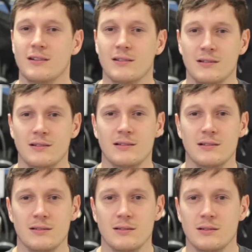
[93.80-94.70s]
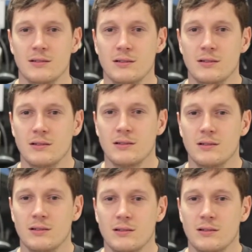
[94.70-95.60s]

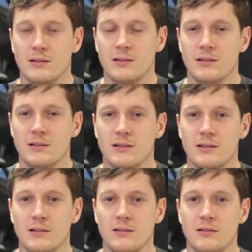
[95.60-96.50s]
(silent)